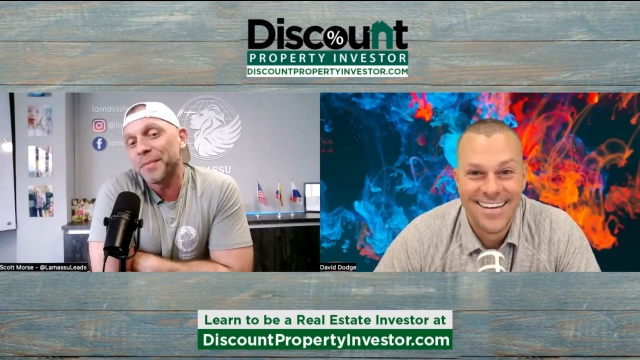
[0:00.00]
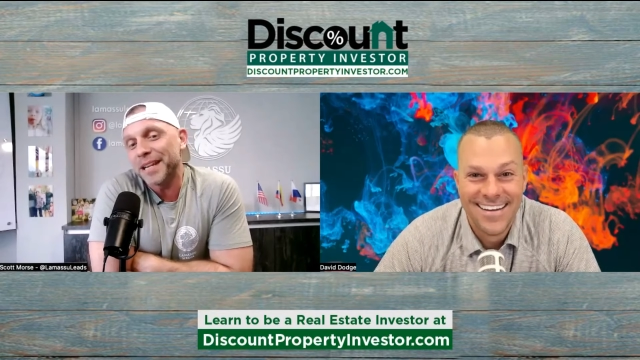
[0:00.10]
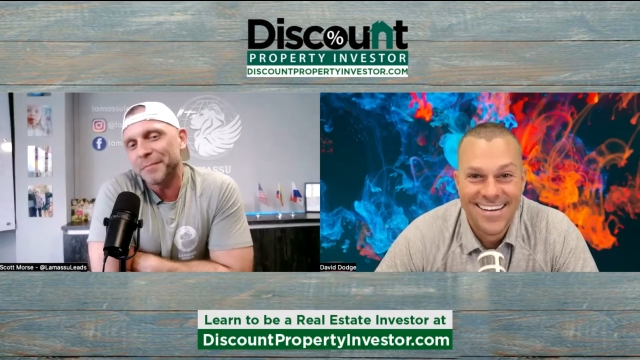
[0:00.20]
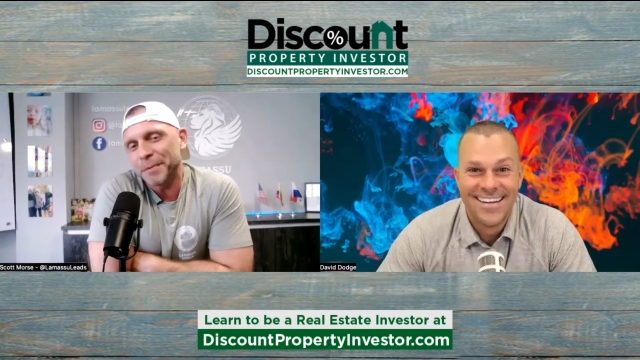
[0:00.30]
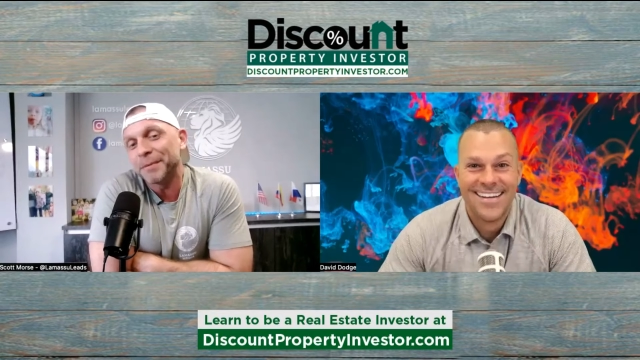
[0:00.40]

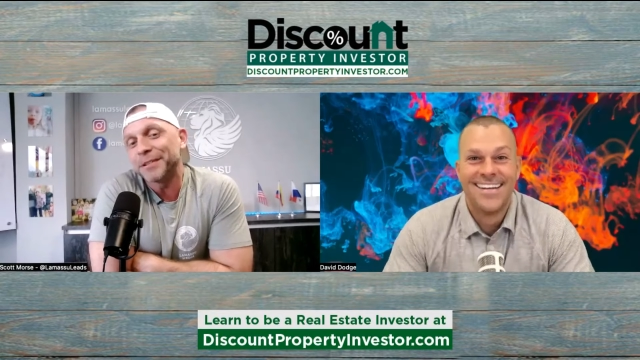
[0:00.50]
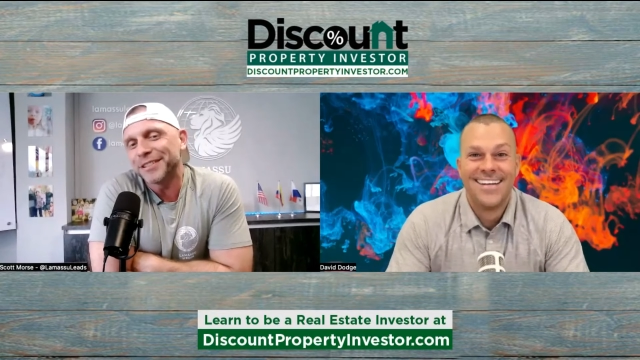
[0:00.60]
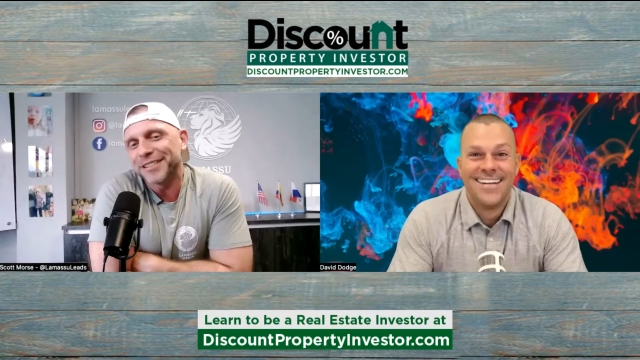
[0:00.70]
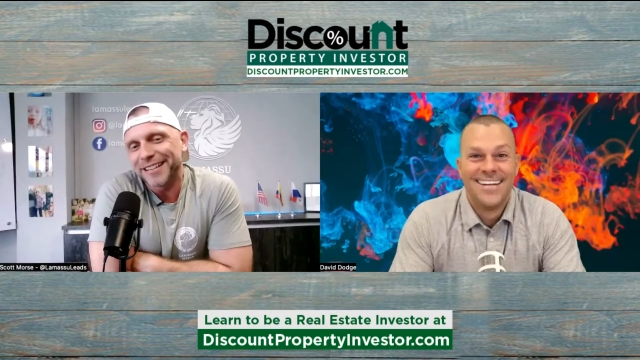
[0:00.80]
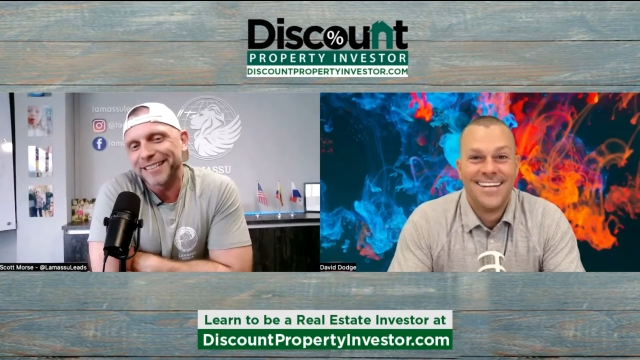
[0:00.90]
Speaker 1: meeting people
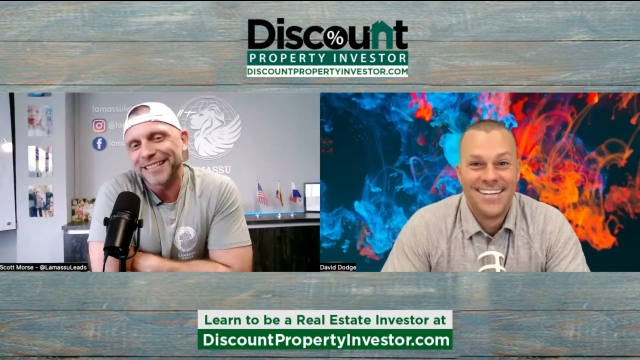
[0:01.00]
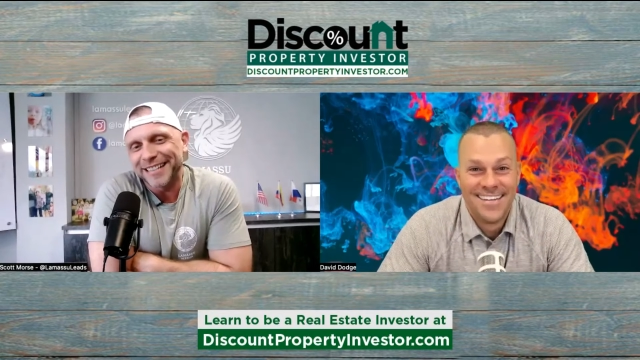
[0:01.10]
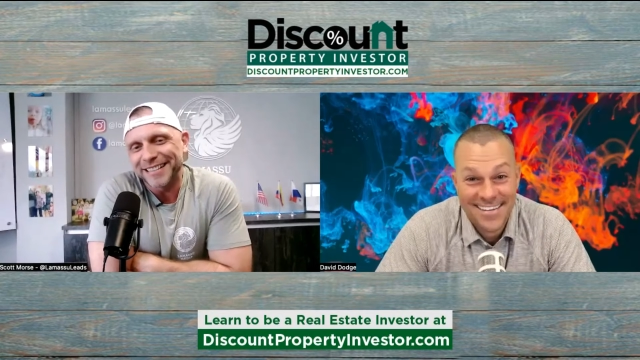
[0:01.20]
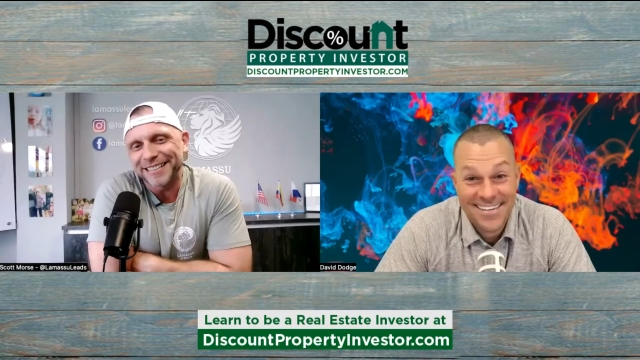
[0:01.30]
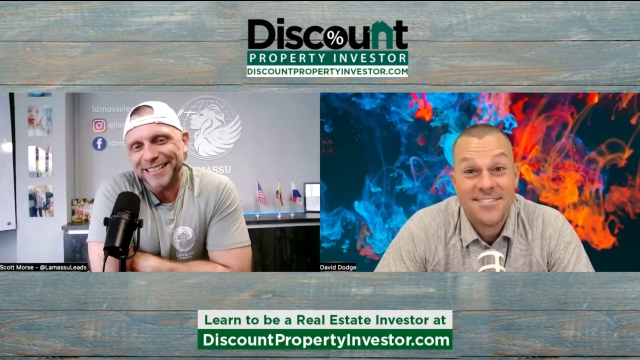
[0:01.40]
too, though. You
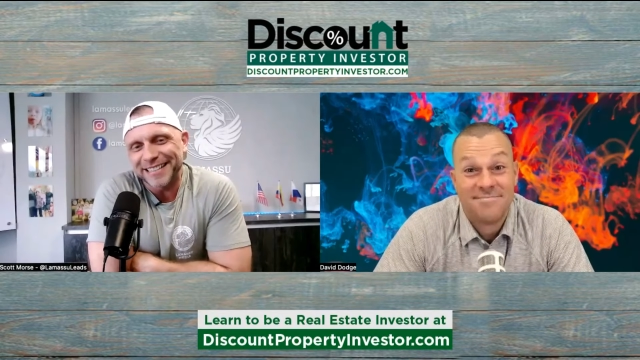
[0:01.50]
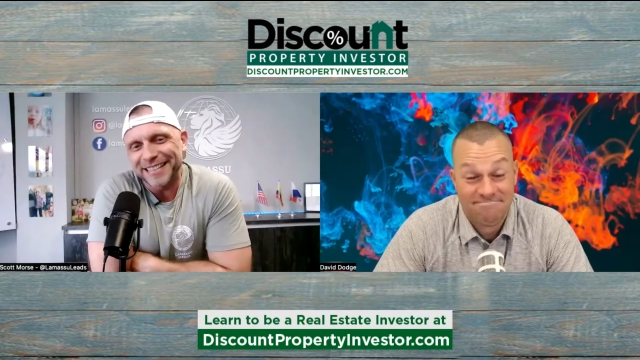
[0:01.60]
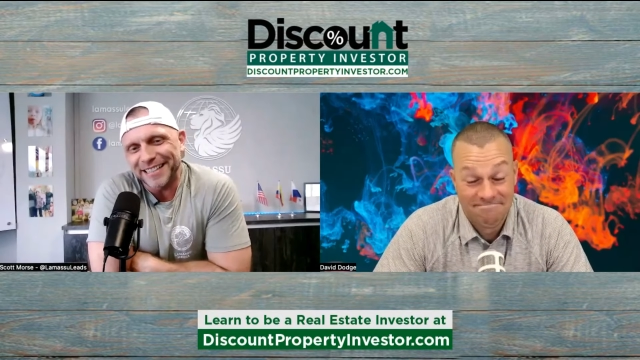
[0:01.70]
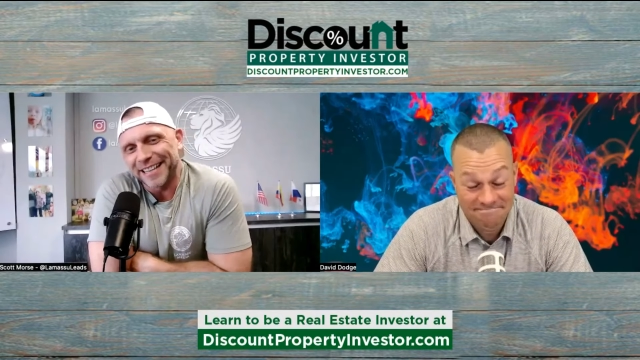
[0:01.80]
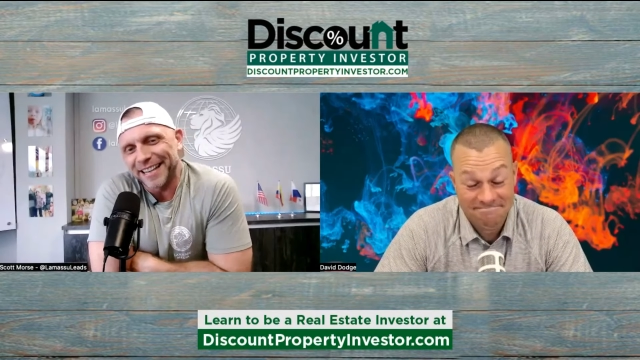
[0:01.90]
know,
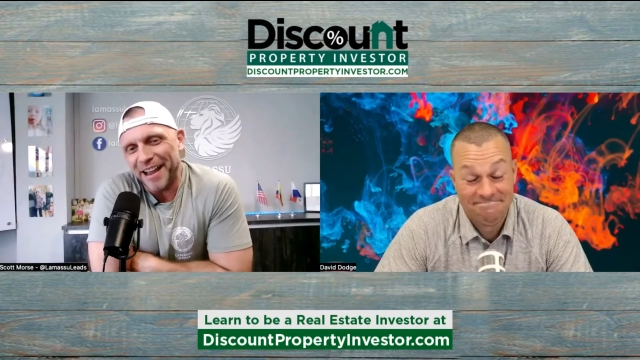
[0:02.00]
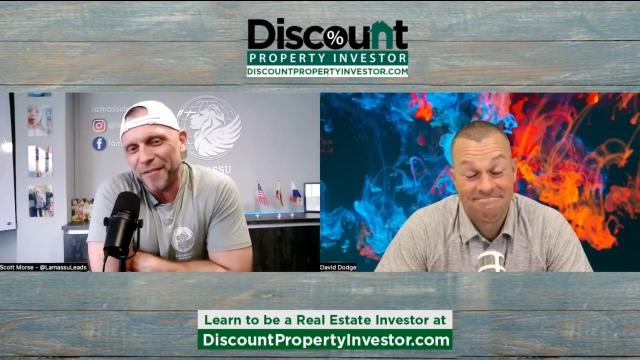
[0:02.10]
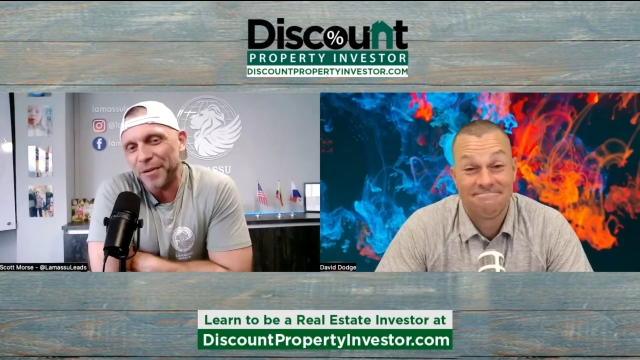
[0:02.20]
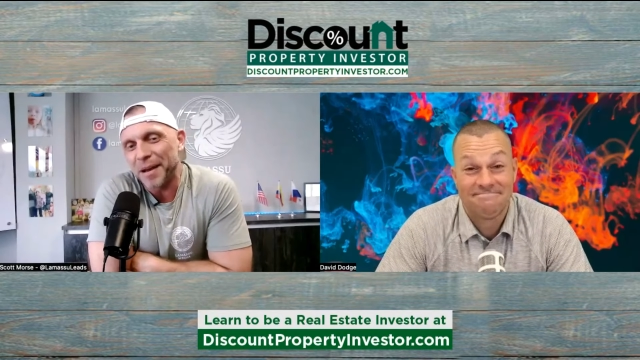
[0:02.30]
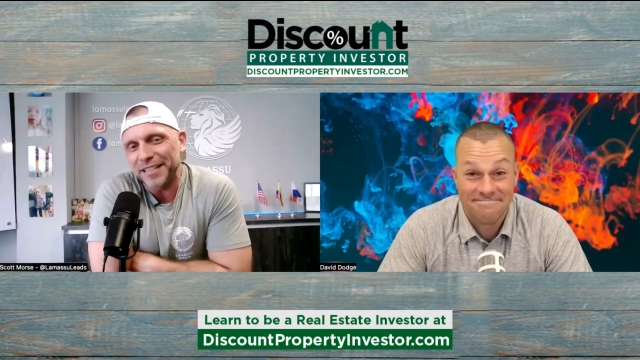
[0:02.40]
you, you know,
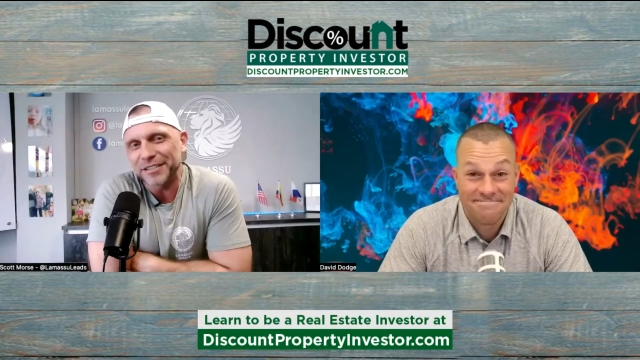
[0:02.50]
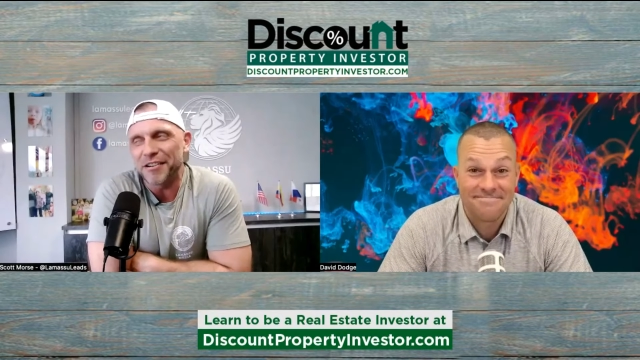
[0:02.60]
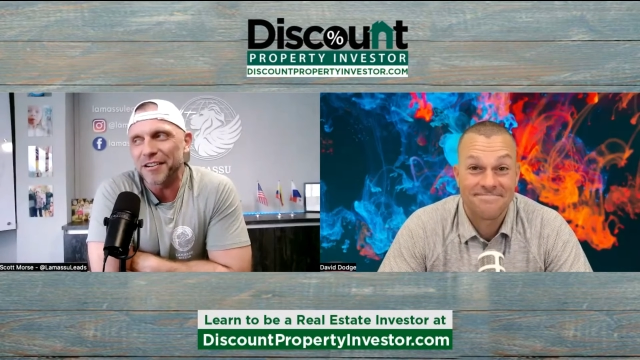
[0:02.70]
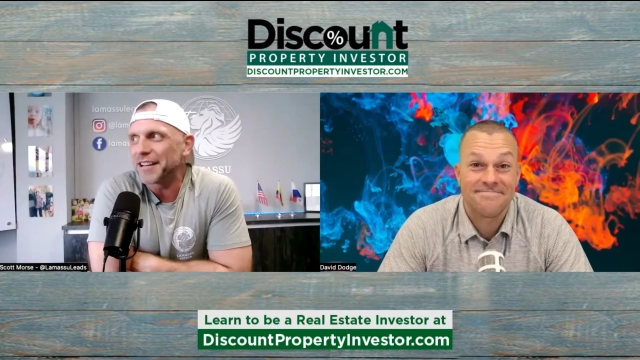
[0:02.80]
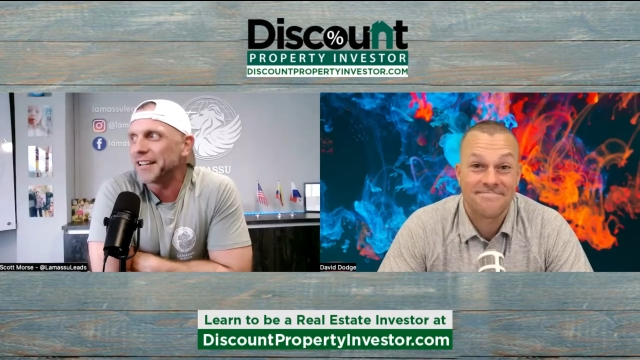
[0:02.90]
everybody's
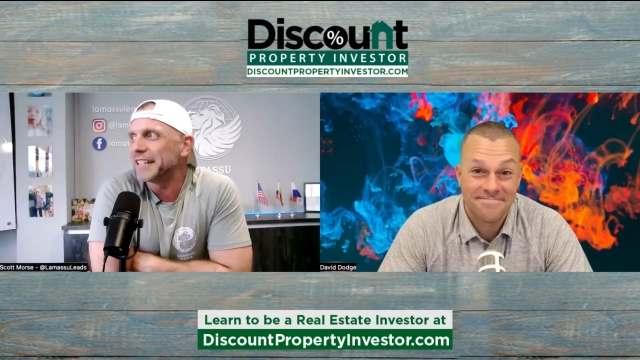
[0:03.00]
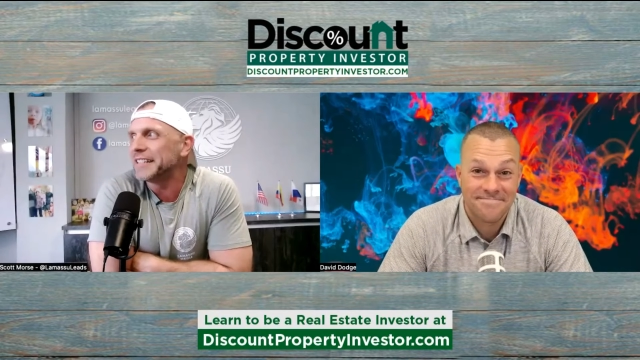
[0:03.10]
already on a